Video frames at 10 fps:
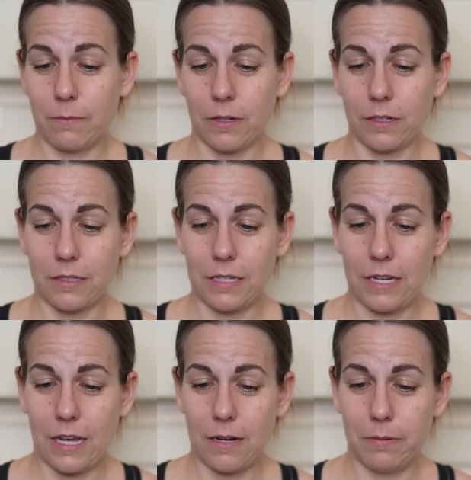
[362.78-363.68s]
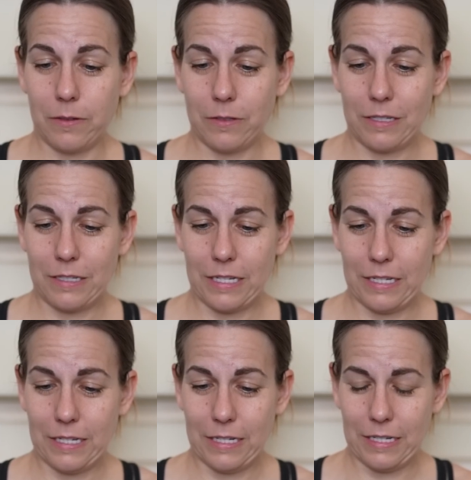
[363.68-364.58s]
as markers in
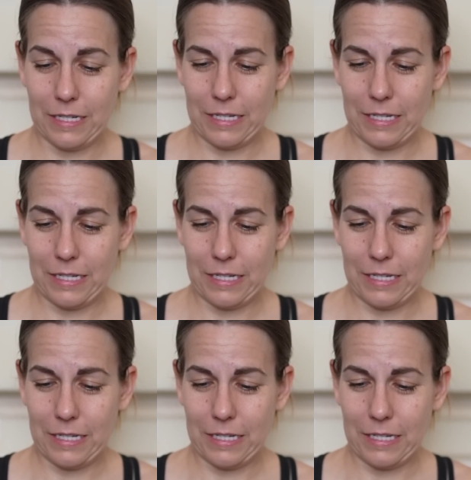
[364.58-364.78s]
adiposity